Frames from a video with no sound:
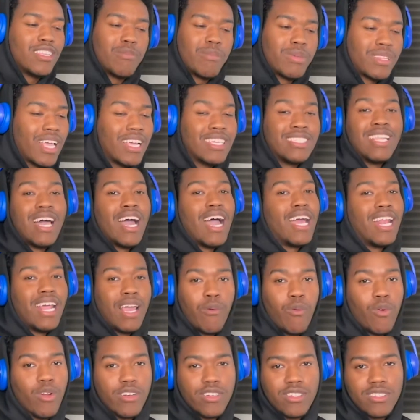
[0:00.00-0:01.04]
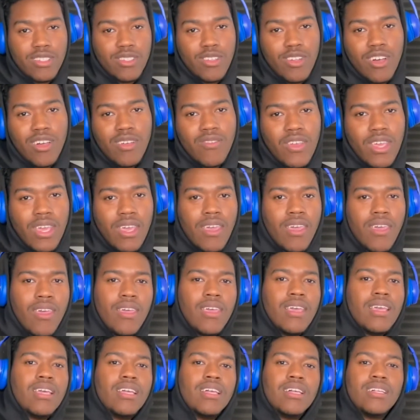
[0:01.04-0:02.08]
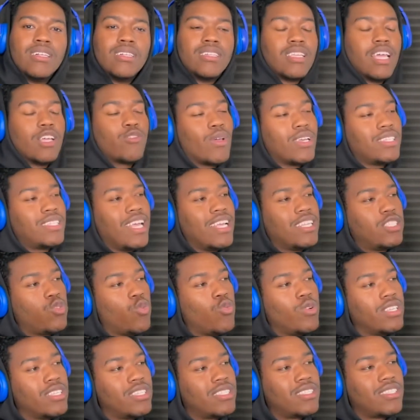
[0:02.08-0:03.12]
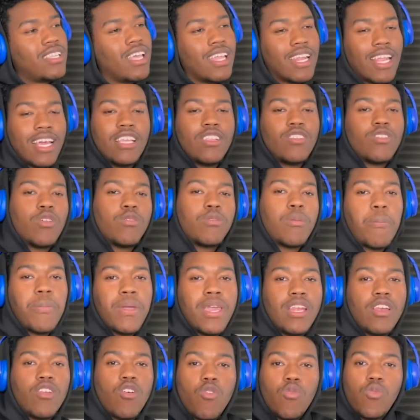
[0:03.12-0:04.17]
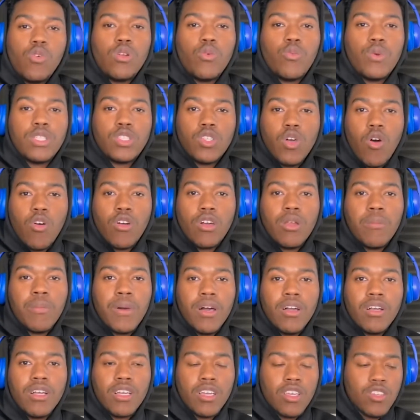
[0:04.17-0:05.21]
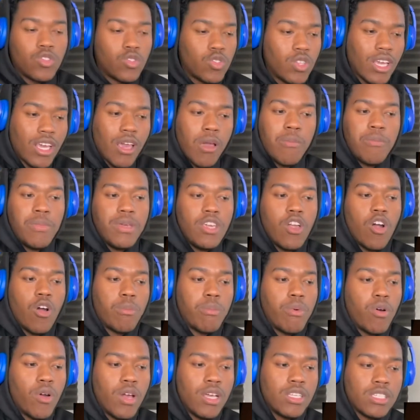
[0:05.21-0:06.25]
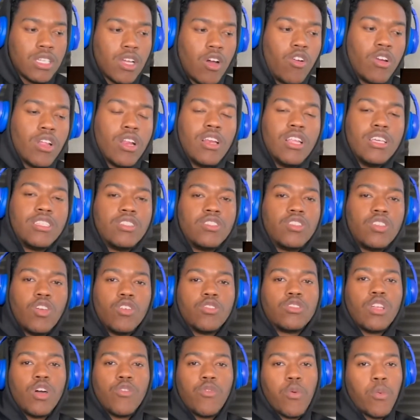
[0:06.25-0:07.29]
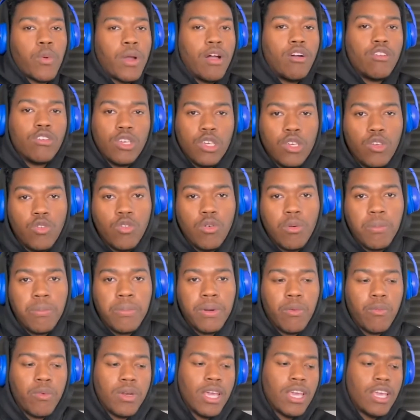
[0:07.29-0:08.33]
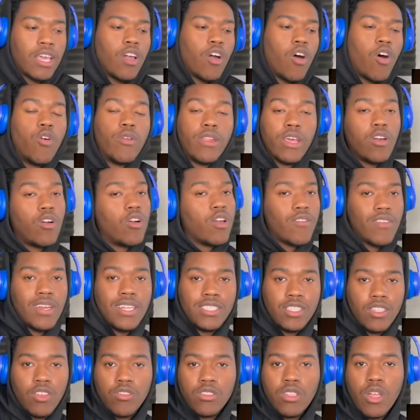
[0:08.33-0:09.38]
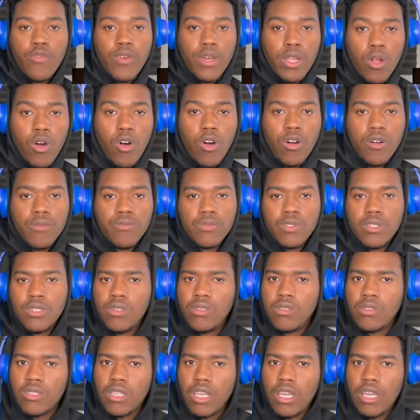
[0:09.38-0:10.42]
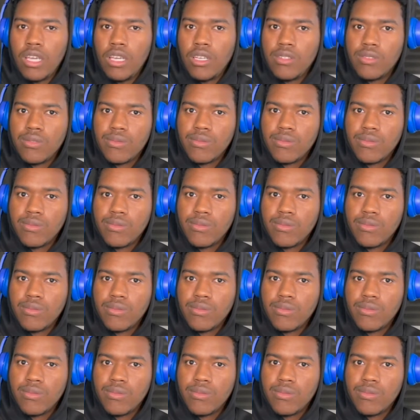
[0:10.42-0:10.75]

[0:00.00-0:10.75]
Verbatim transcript: but that's not how that works. You know what I mean? That's why I said to an extent, like, depending on what are we talking about here, because they can be your boys and only listen to your stuff around you, but when they get home, they don't even listen to your stuff at all. You know what I'm saying?